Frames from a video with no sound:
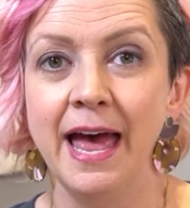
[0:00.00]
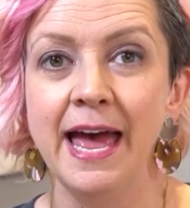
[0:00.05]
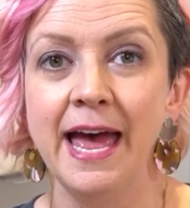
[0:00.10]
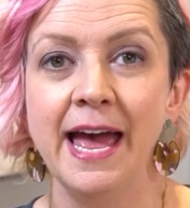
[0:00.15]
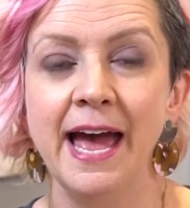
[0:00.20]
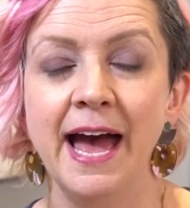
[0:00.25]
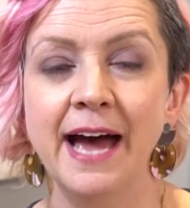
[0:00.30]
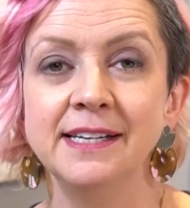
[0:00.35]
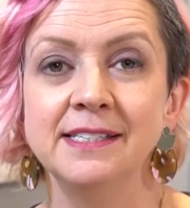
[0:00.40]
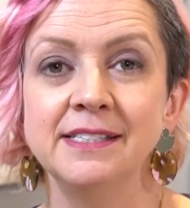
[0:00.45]

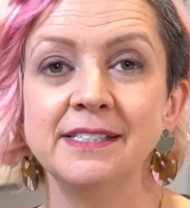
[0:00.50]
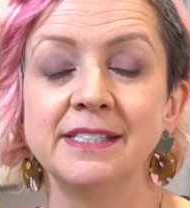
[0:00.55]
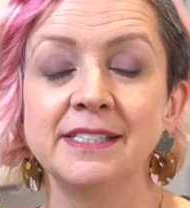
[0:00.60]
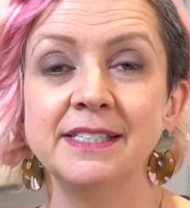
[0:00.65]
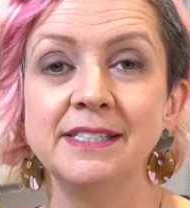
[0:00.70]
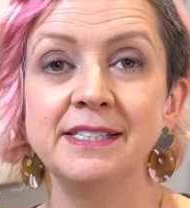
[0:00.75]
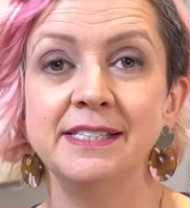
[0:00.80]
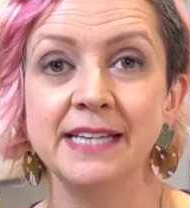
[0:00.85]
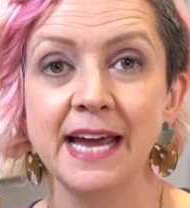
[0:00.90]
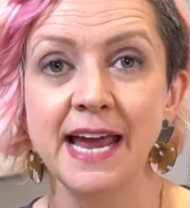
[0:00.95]
And
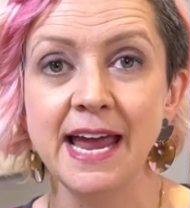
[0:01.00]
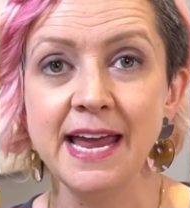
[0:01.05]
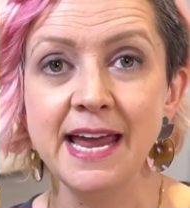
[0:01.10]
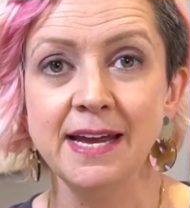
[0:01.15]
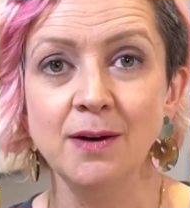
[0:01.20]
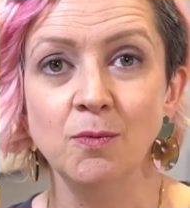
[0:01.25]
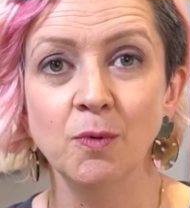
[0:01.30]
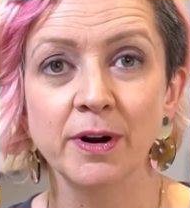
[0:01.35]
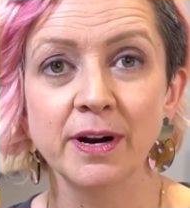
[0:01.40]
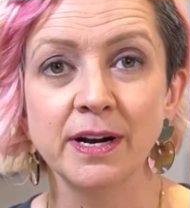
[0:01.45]

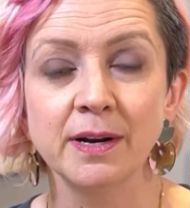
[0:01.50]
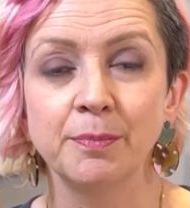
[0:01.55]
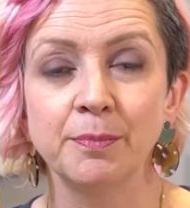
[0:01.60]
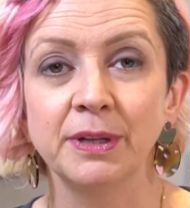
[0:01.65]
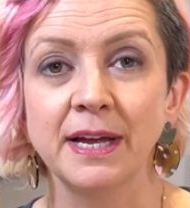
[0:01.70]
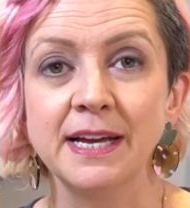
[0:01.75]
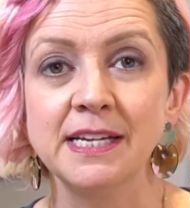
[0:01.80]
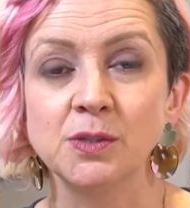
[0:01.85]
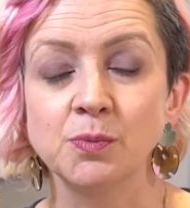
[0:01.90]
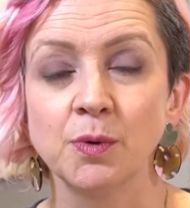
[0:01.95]
today we're in a
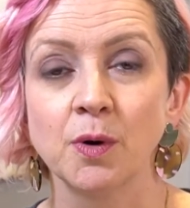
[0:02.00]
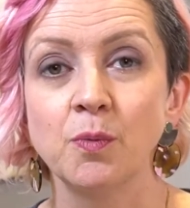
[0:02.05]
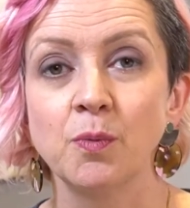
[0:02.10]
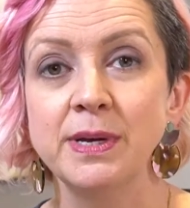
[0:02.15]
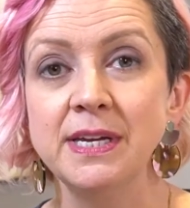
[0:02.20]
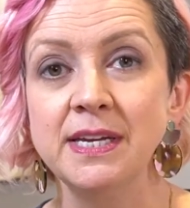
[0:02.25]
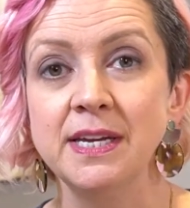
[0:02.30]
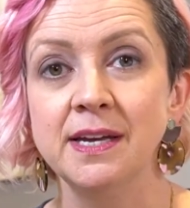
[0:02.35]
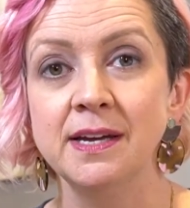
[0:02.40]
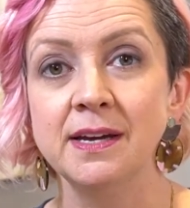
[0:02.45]
place where
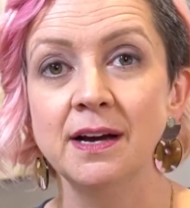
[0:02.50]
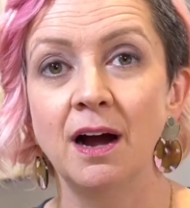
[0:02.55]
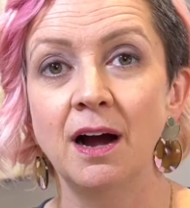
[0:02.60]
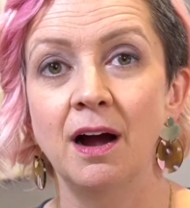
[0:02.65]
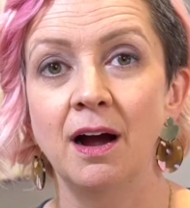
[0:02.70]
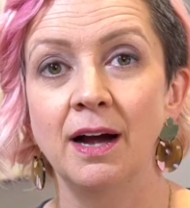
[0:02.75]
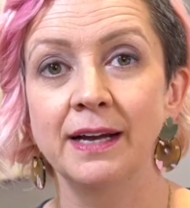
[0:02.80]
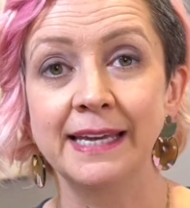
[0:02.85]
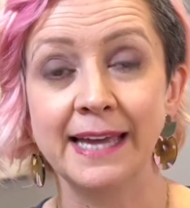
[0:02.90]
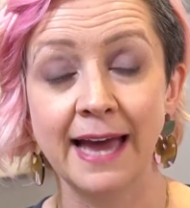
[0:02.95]
we
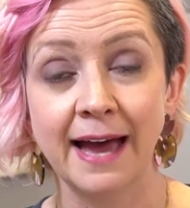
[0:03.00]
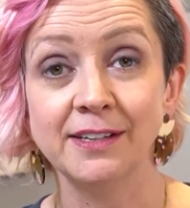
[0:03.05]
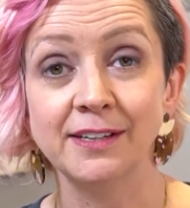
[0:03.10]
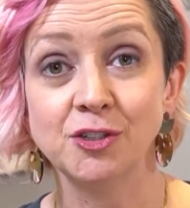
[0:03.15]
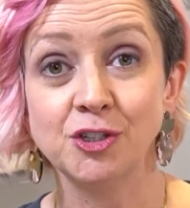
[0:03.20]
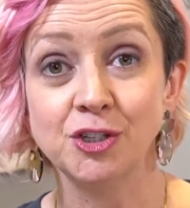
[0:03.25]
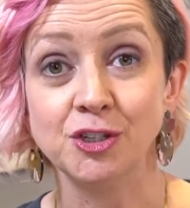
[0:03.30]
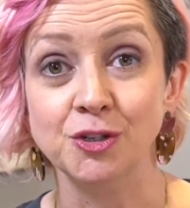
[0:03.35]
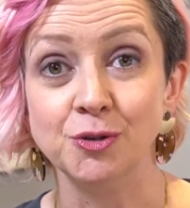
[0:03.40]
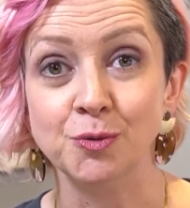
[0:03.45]
get
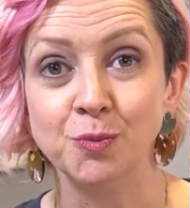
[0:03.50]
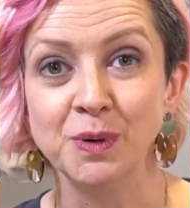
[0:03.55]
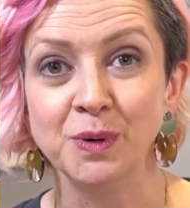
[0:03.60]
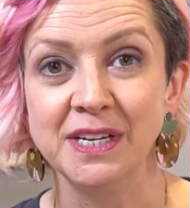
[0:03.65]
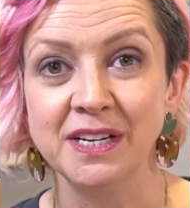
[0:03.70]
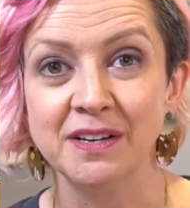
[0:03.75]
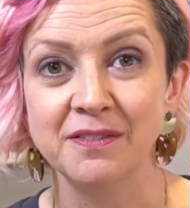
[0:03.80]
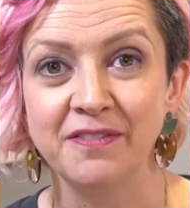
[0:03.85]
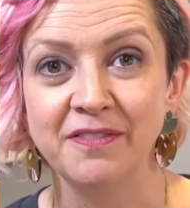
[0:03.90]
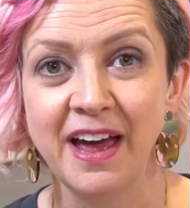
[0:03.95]
to
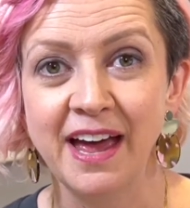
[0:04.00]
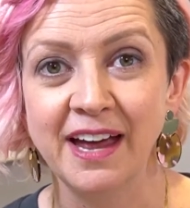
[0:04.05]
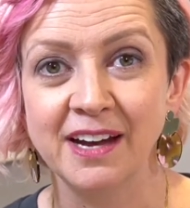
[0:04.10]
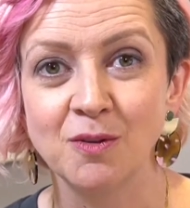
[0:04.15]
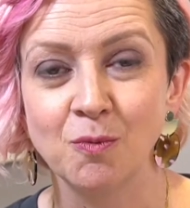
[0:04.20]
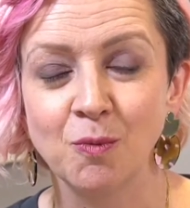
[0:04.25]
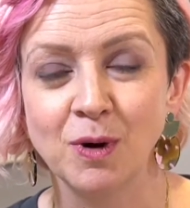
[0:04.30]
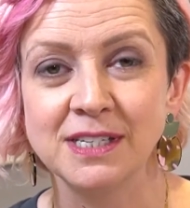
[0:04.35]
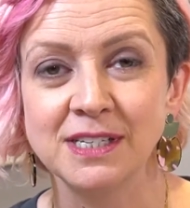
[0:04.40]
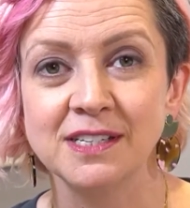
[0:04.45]

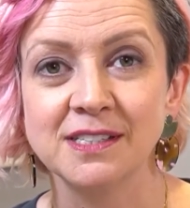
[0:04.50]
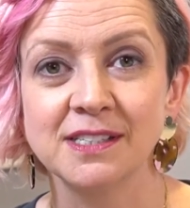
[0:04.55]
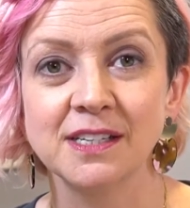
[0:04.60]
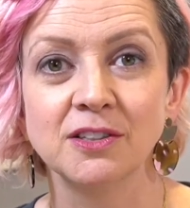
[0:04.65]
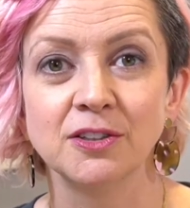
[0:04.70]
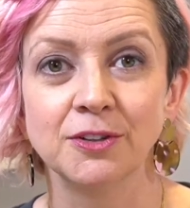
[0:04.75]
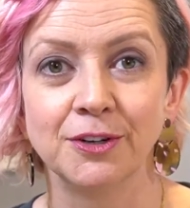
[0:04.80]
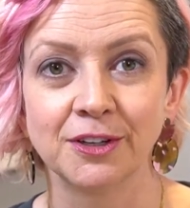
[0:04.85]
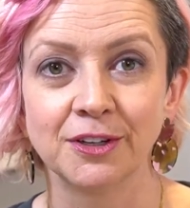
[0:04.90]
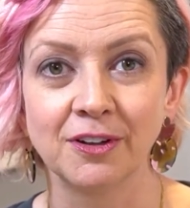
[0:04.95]
reinvent what does
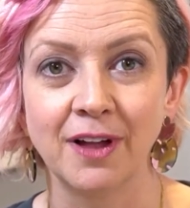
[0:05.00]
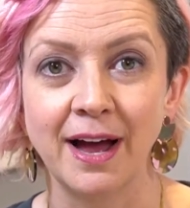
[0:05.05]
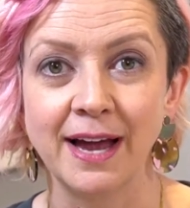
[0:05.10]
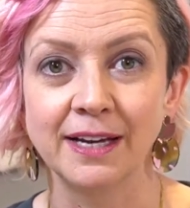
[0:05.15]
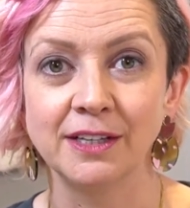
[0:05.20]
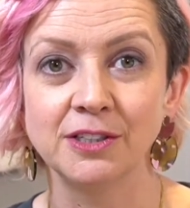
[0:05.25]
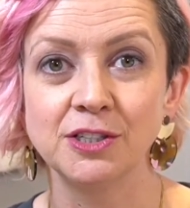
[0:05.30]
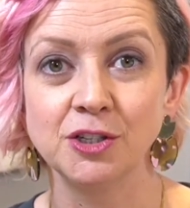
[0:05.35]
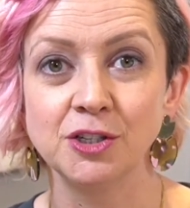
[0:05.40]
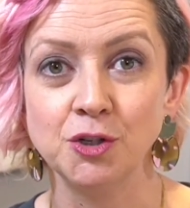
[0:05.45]
it look
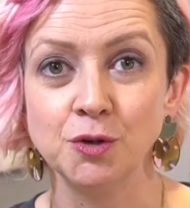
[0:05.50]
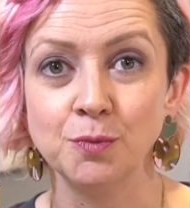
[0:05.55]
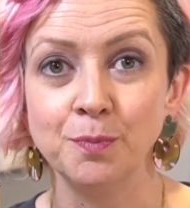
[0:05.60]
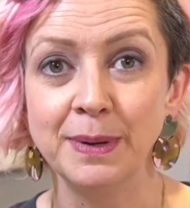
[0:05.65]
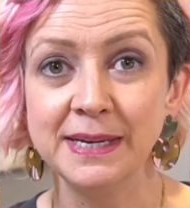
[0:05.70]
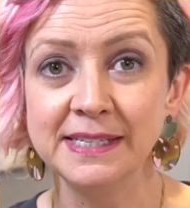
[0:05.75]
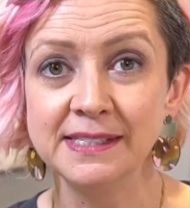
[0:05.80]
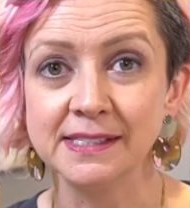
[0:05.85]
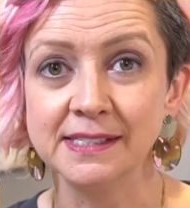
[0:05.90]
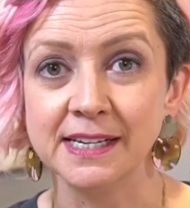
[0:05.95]
like to do
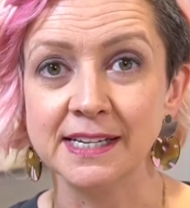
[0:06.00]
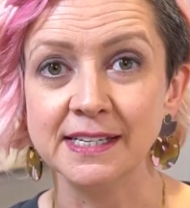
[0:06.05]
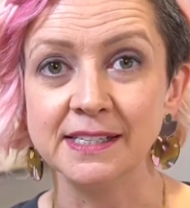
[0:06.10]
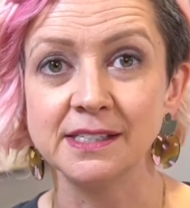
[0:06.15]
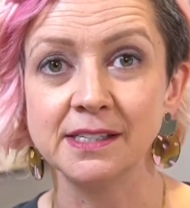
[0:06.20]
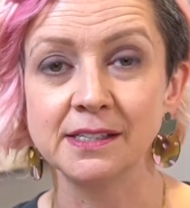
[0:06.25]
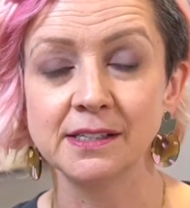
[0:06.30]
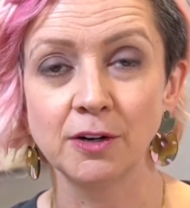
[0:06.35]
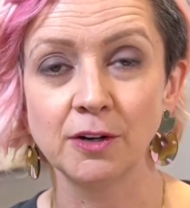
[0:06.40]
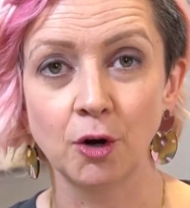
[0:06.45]

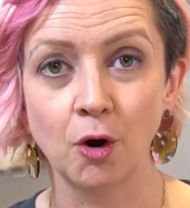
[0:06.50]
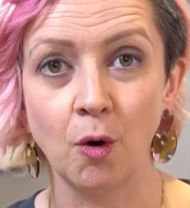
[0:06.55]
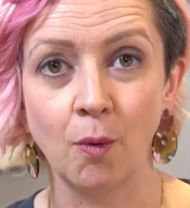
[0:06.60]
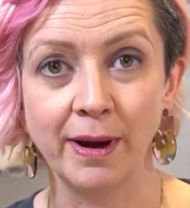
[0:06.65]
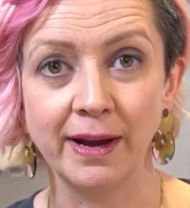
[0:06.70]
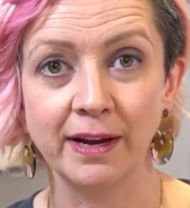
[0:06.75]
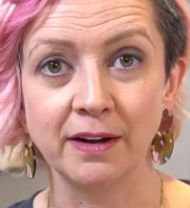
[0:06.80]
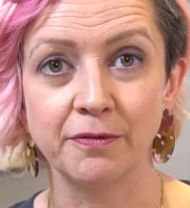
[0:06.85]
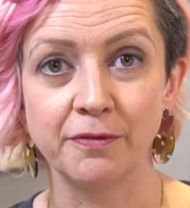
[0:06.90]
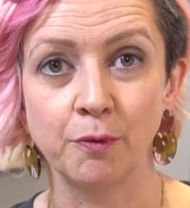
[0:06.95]
business
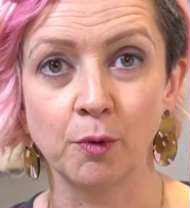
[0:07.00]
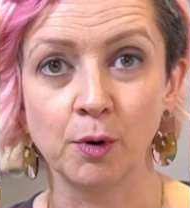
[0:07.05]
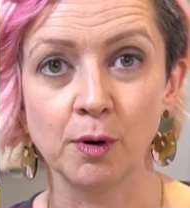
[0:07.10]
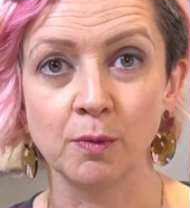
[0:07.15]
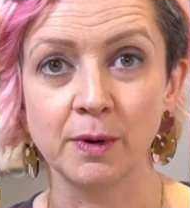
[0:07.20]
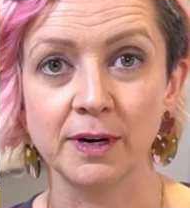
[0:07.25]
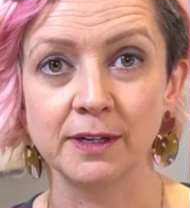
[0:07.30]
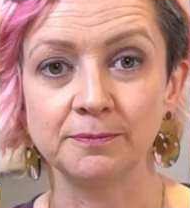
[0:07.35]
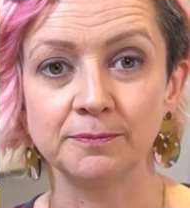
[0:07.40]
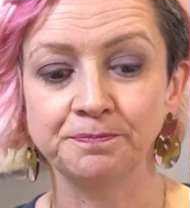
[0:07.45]
going
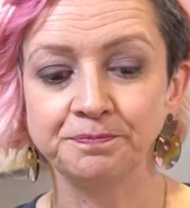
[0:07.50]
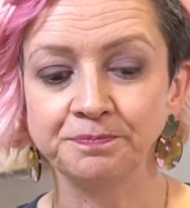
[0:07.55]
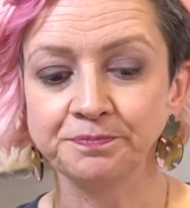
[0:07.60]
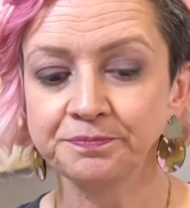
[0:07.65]
forward.